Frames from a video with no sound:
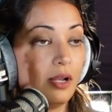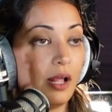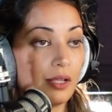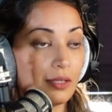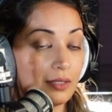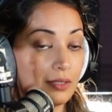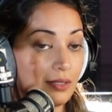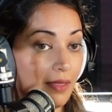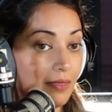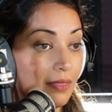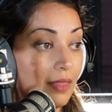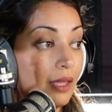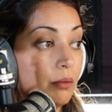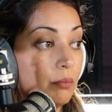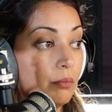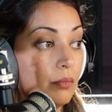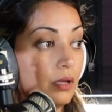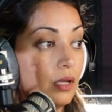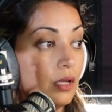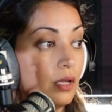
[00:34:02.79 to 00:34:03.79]
I'll send
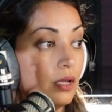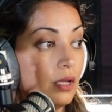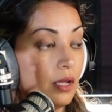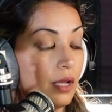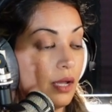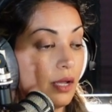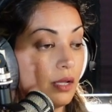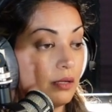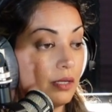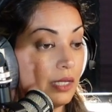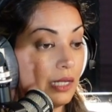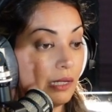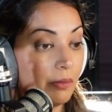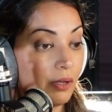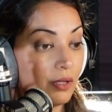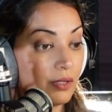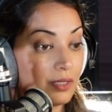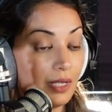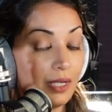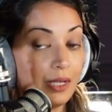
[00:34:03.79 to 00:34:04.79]
them an
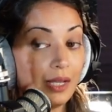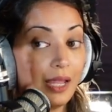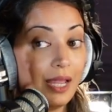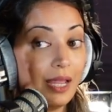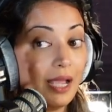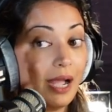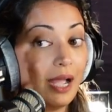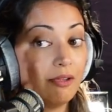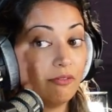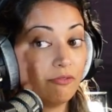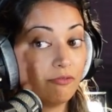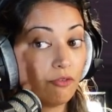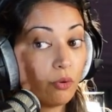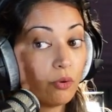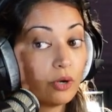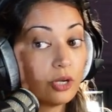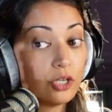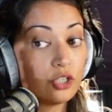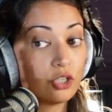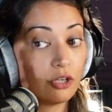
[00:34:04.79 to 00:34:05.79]
email saying, Hey, I've
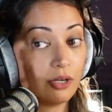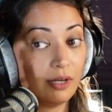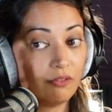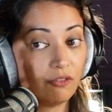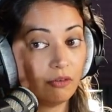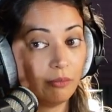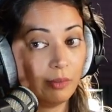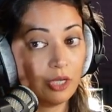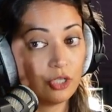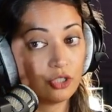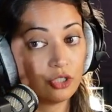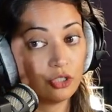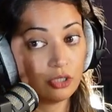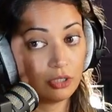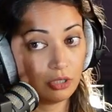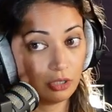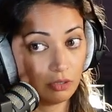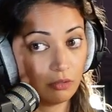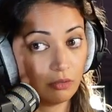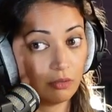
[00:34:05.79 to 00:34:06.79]
forwarded your information
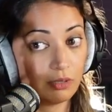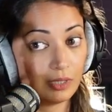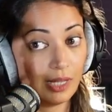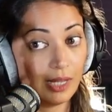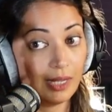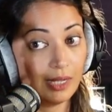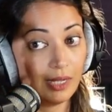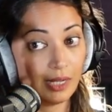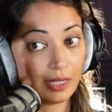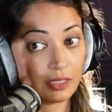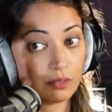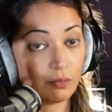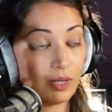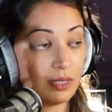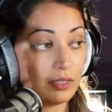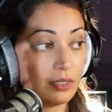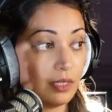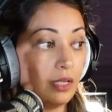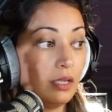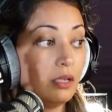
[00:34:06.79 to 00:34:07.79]
to client
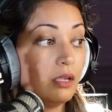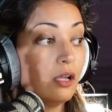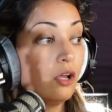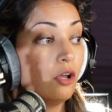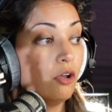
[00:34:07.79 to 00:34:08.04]
XYZ